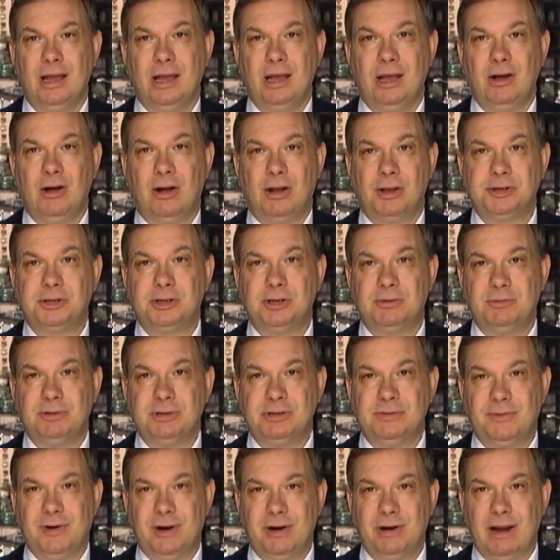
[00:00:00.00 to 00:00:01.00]
He also
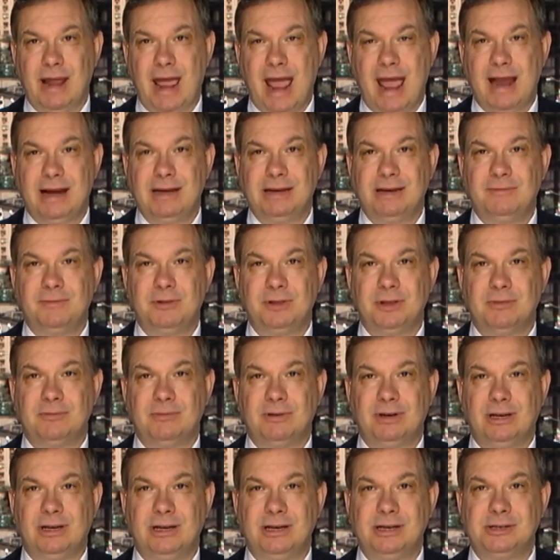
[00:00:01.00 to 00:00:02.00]
was very active in the
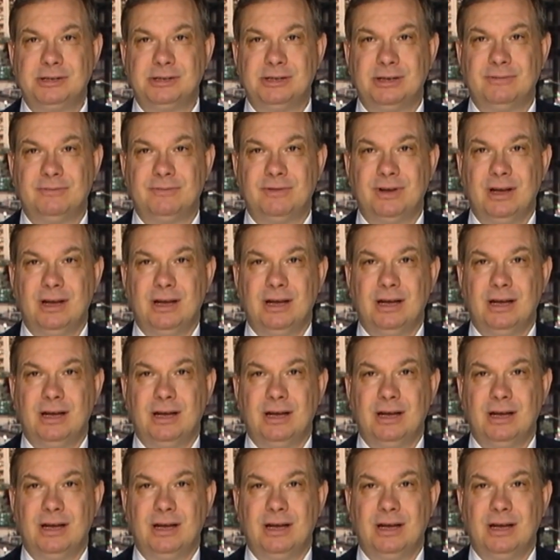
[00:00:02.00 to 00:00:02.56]
release of